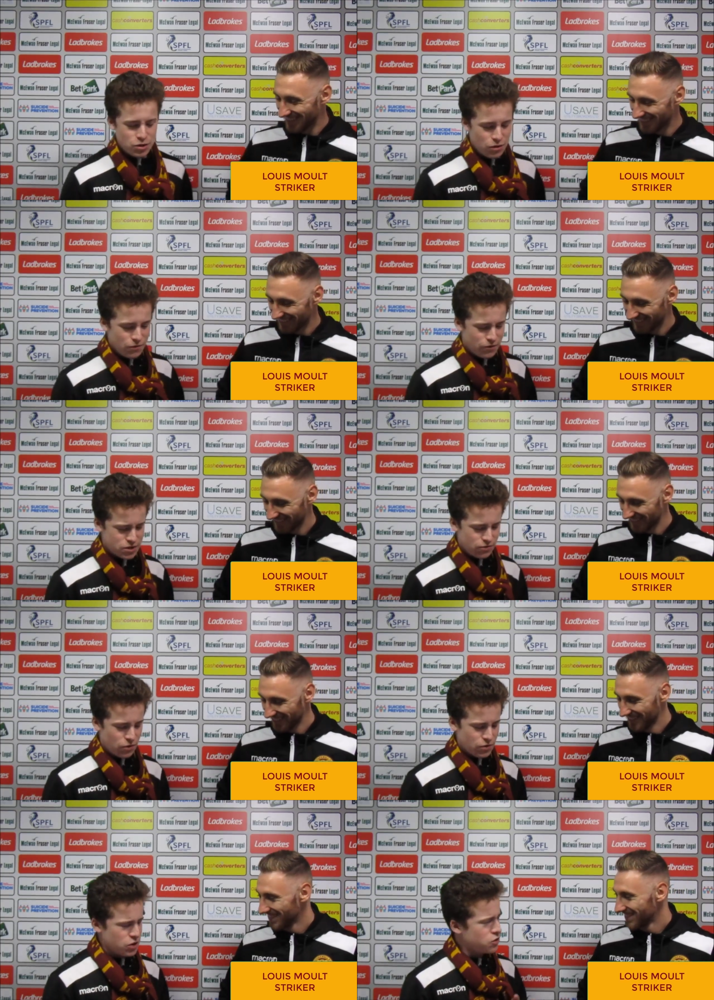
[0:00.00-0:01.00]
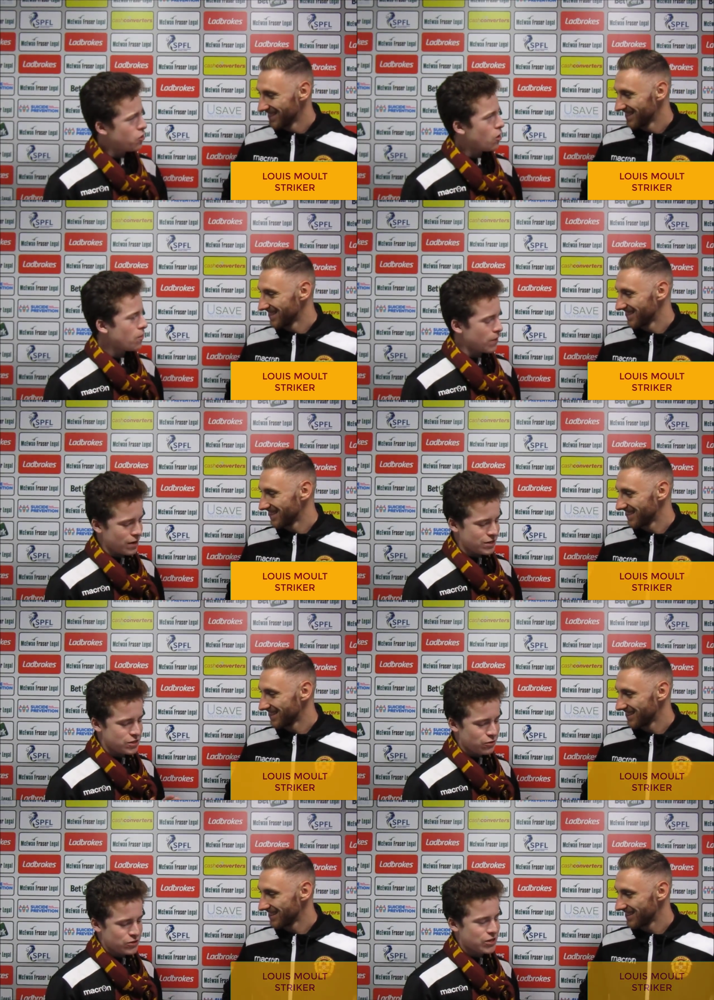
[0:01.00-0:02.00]
Speaker 1: Uh, so, first of all, you grew up a
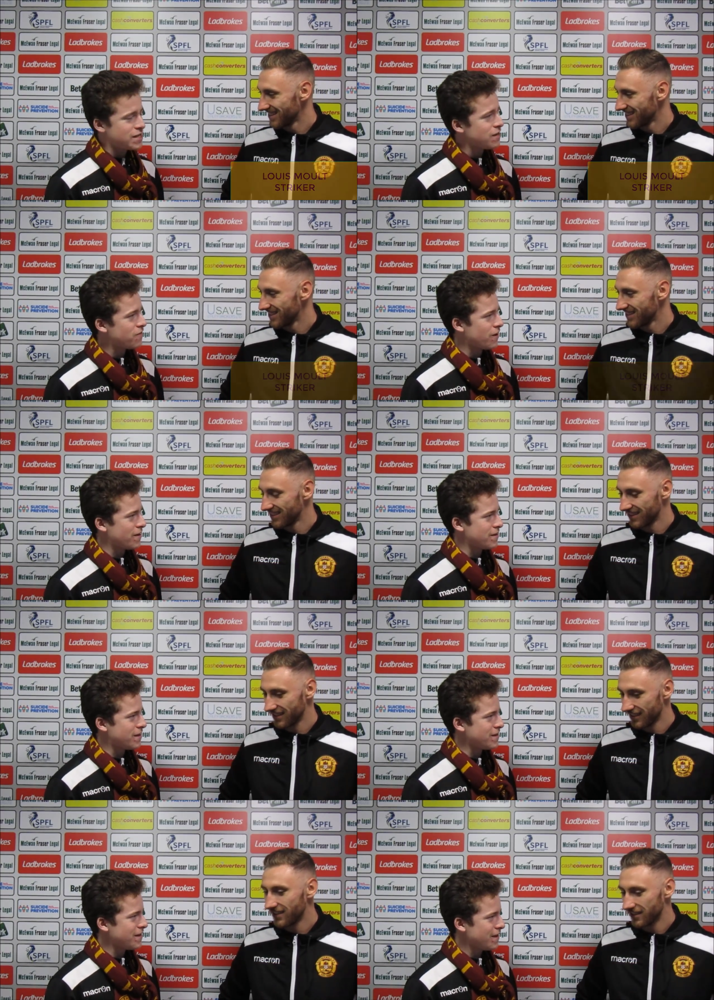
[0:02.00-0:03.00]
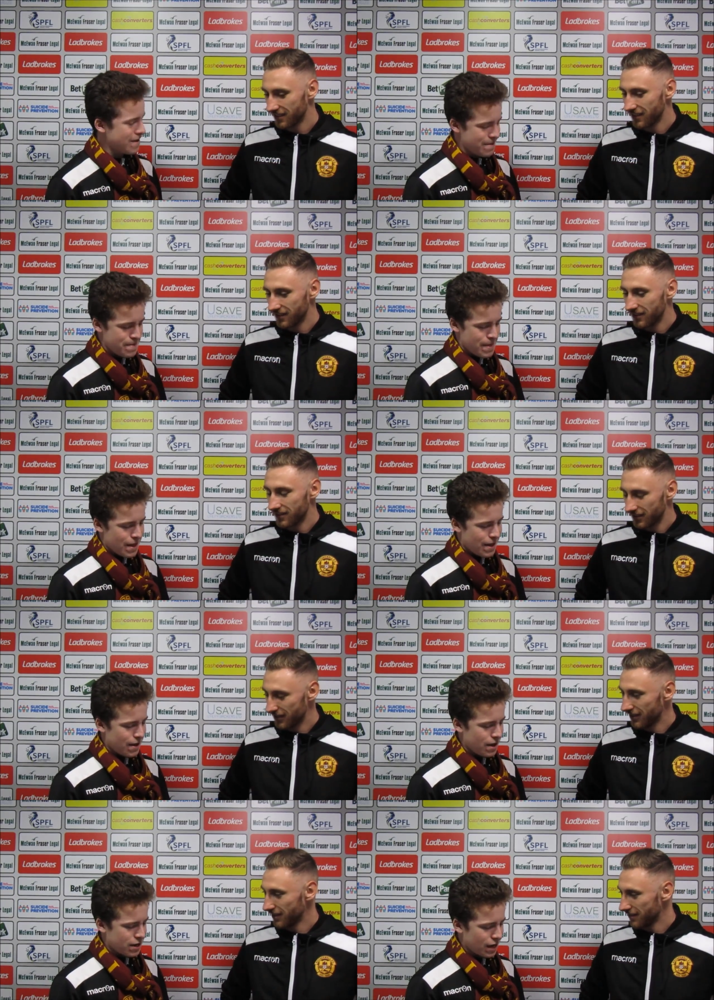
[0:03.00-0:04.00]
Stoke City fan, didn't you?
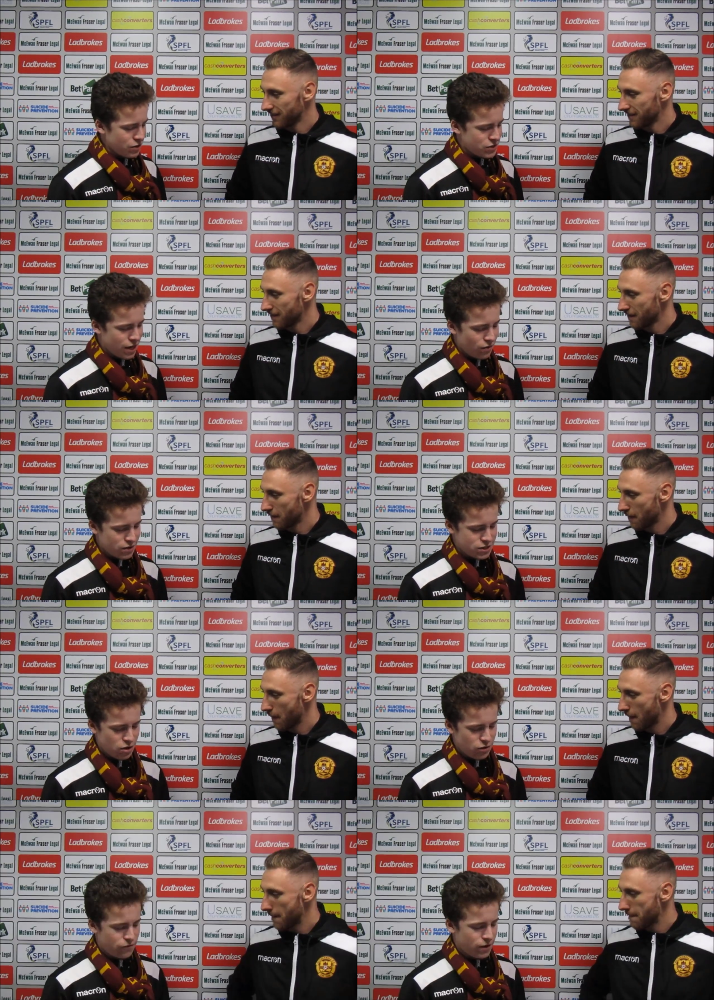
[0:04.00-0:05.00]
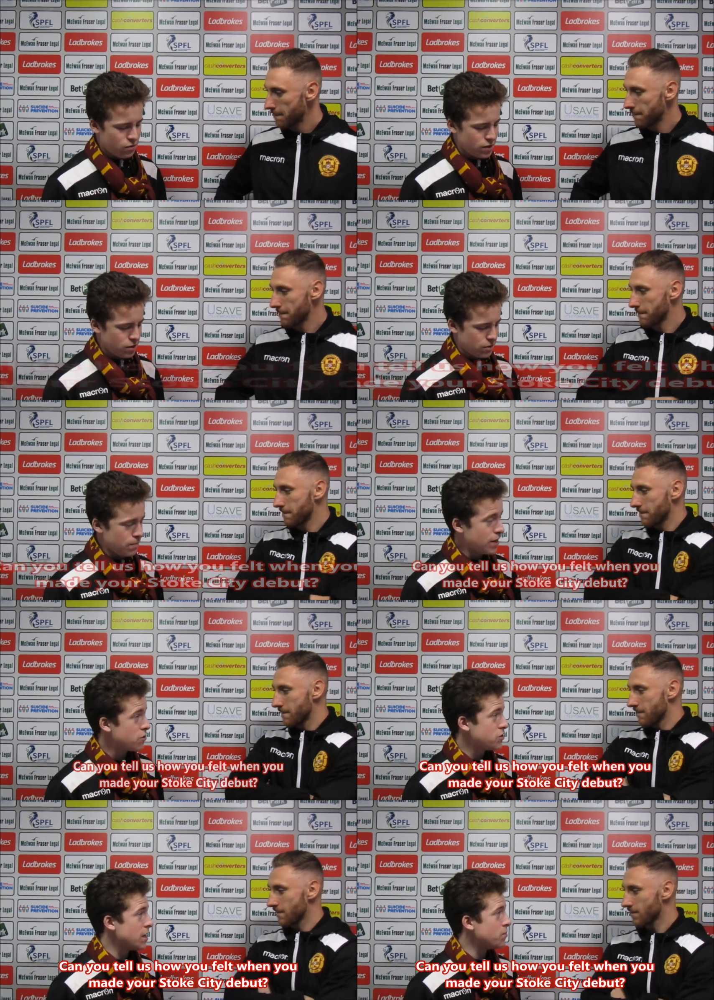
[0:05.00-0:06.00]
Yeah. Can you tell us how you felt when you made
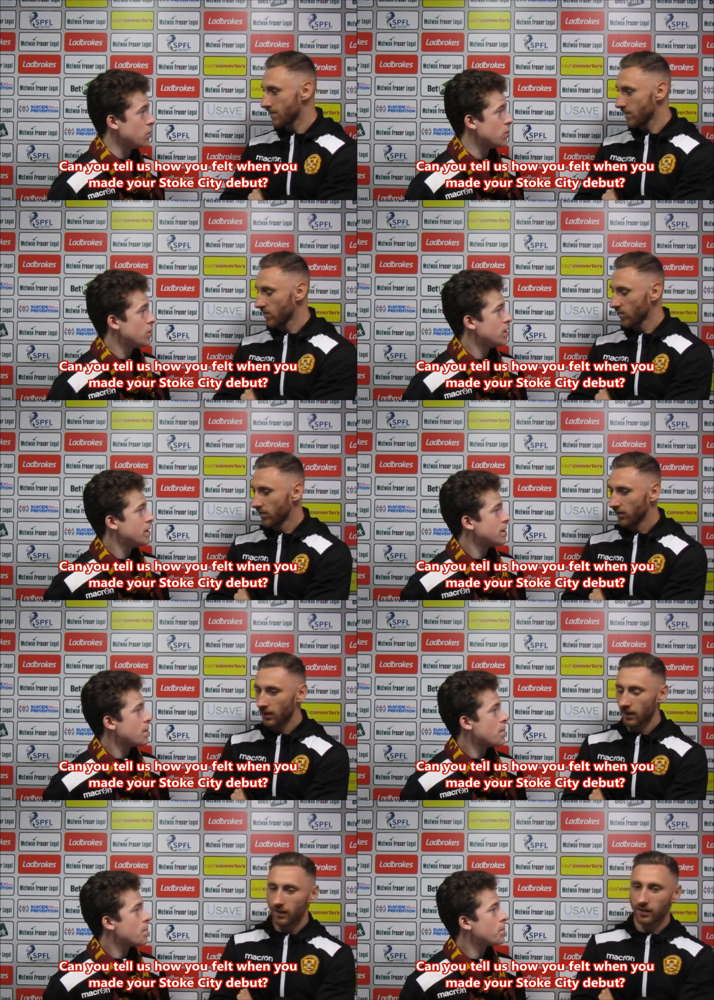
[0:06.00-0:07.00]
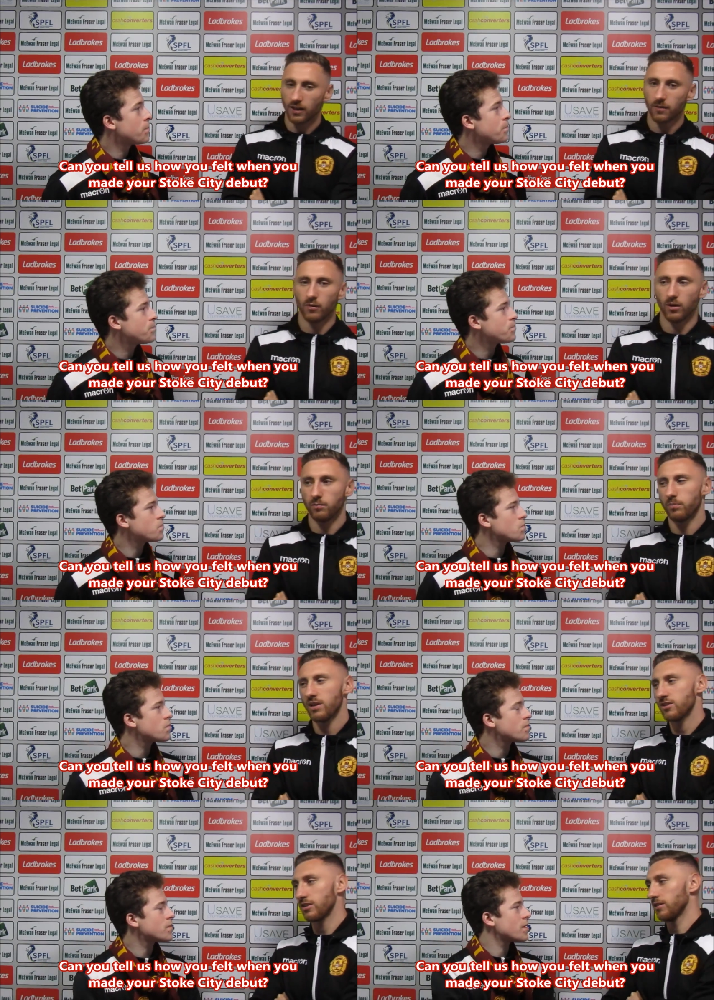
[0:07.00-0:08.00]
your
Speaker 2: debut? Yeah, well,
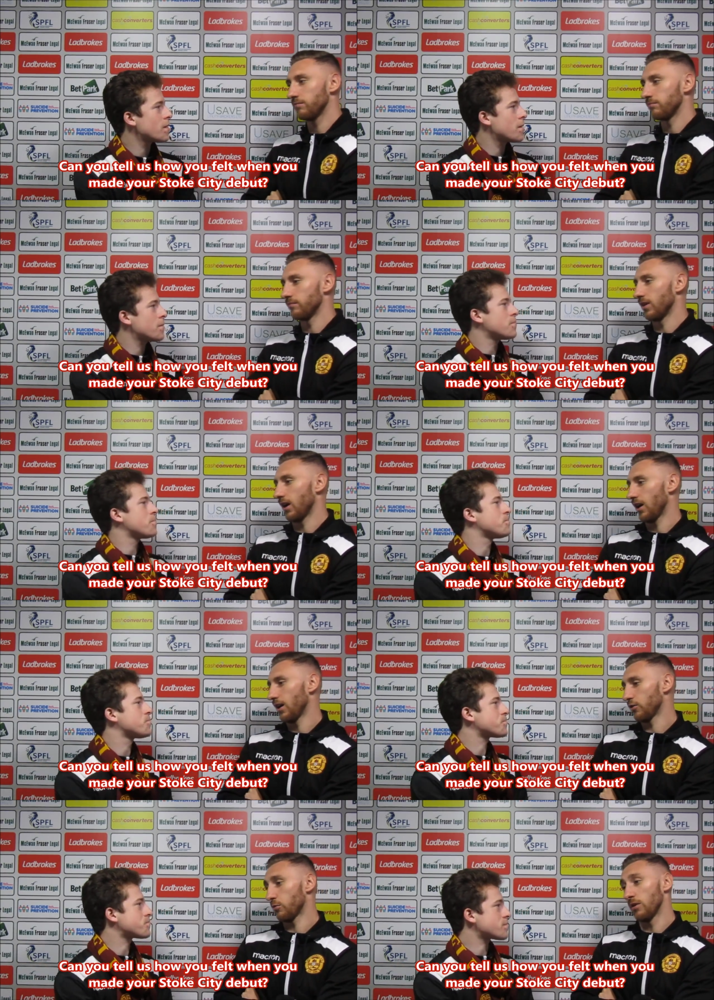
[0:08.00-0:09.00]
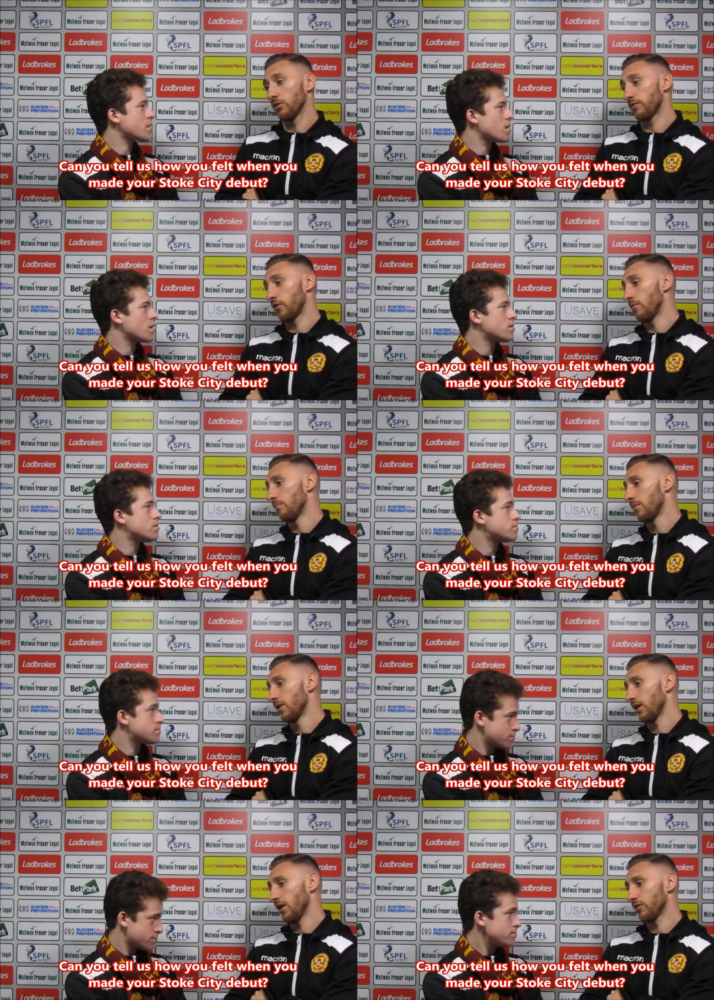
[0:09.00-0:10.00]
basically, uh, it's where I was from,
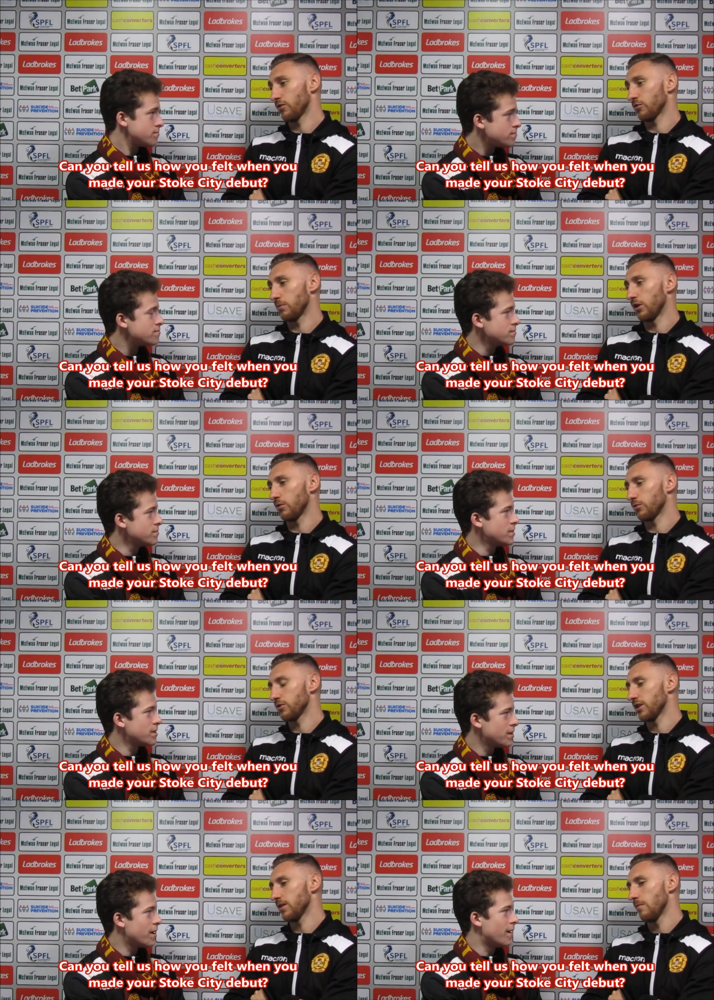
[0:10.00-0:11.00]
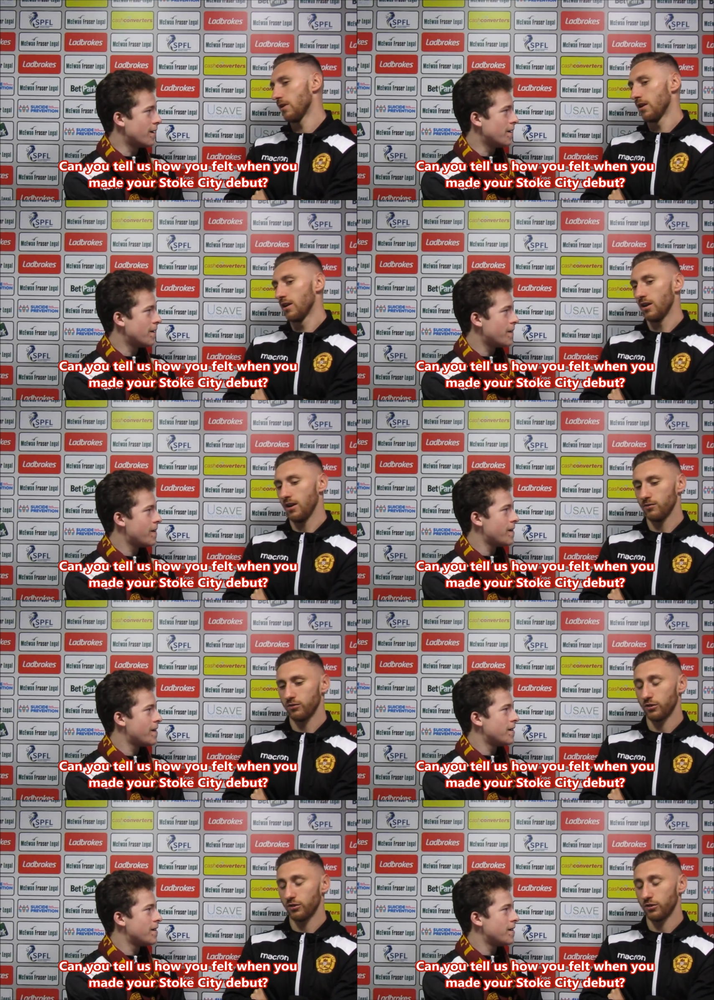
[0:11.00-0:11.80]
uh, so it's my local mm-hmm. team. Uh-huh. Uh -huh. I was